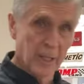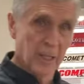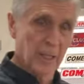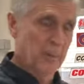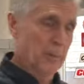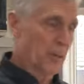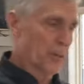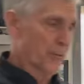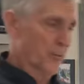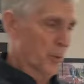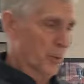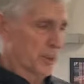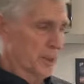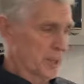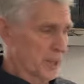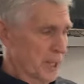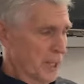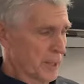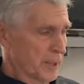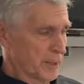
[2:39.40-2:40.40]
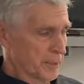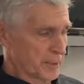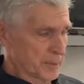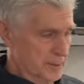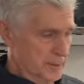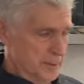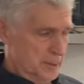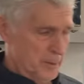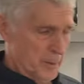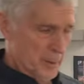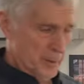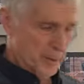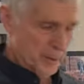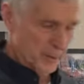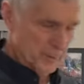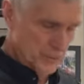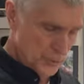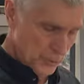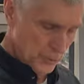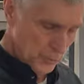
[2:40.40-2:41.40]
out of my 488
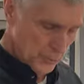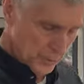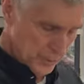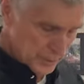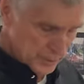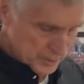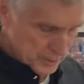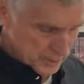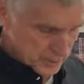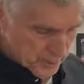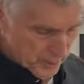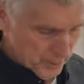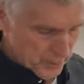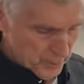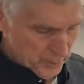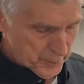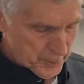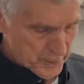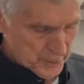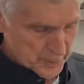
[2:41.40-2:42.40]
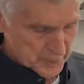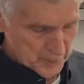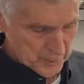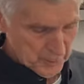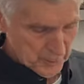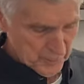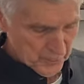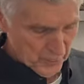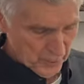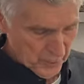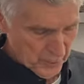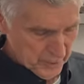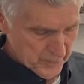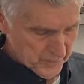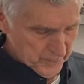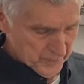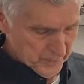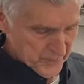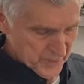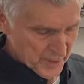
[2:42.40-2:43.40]
Camaro. I've showed this some other pinions before.
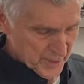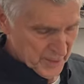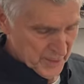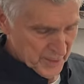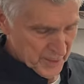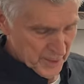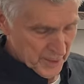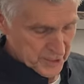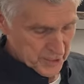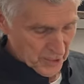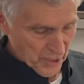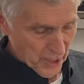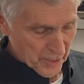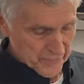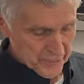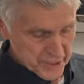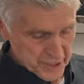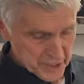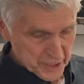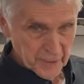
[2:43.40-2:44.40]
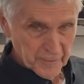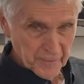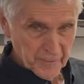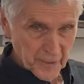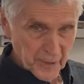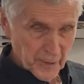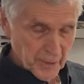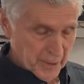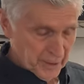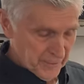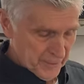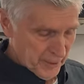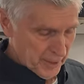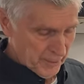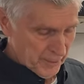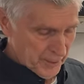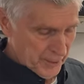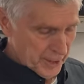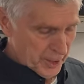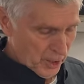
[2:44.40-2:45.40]
It's obviously a very,
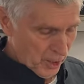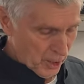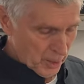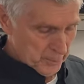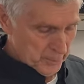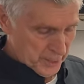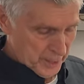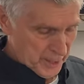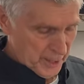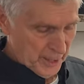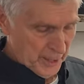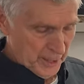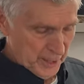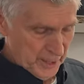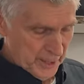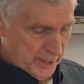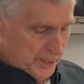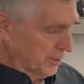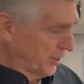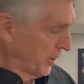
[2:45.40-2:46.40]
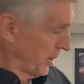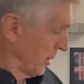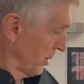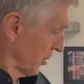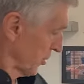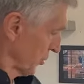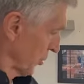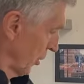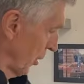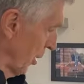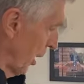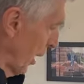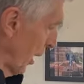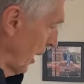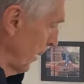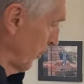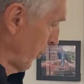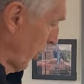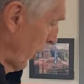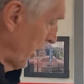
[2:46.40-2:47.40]
very complicated gear. So a
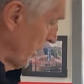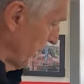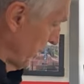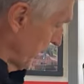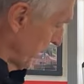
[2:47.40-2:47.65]
hypoid